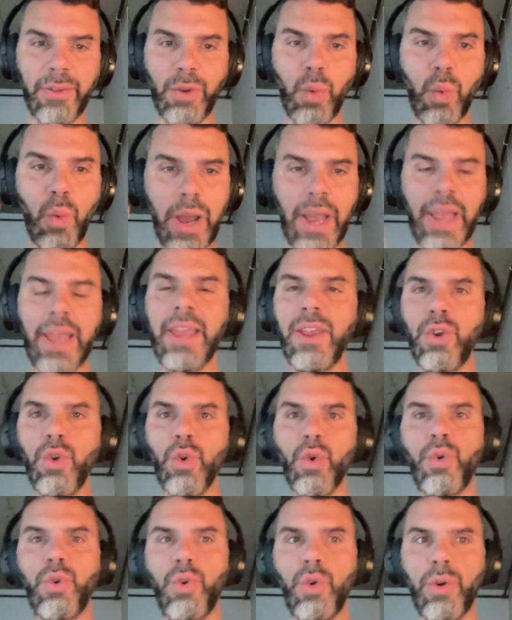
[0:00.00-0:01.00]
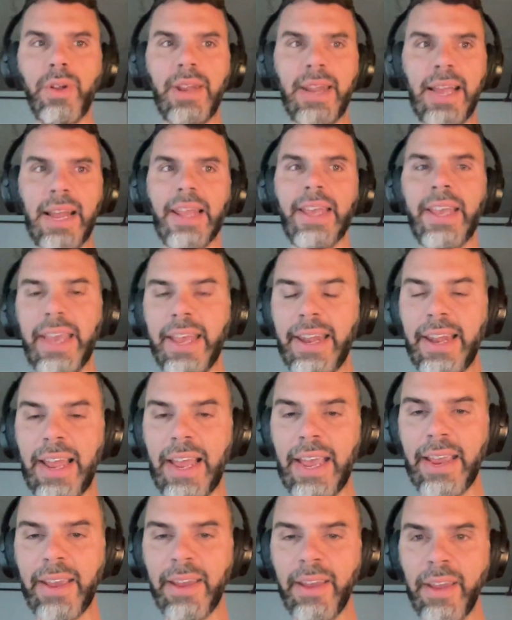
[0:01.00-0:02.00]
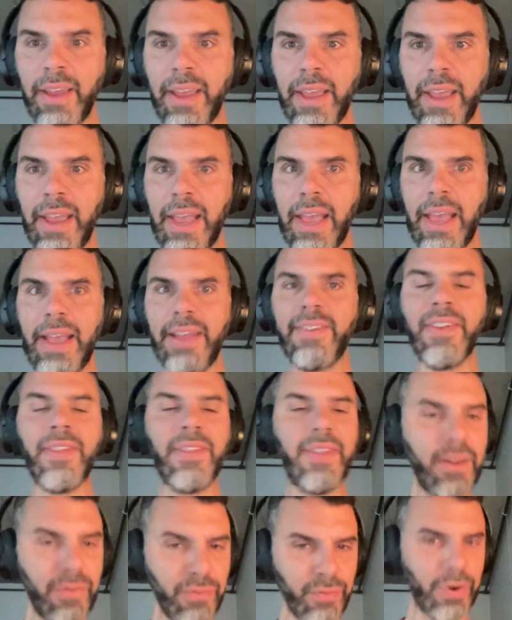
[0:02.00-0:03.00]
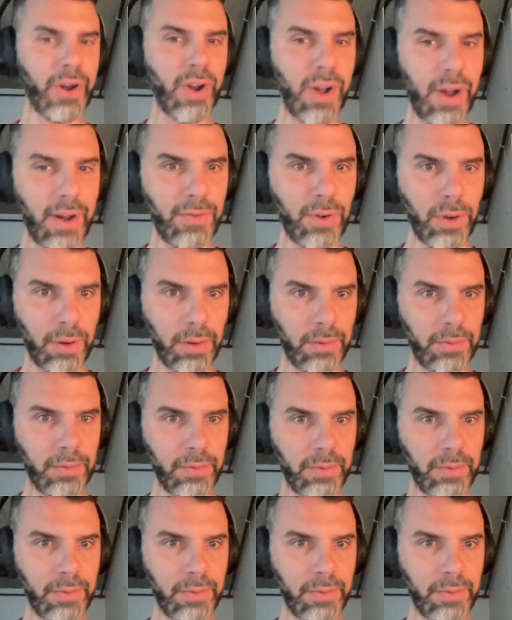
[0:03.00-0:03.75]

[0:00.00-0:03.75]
the way you're telling it, like it's a different novel.